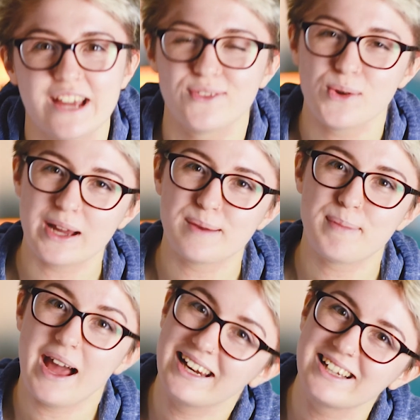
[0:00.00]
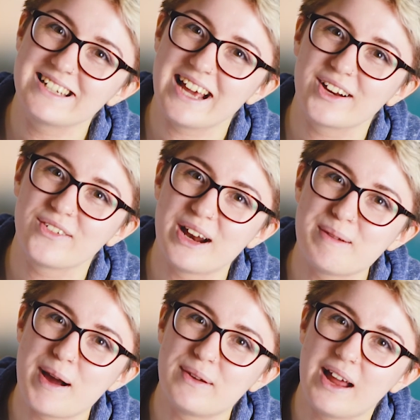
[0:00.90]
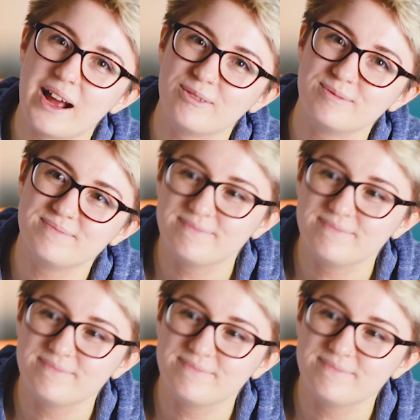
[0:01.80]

if you had a panic attack right about now?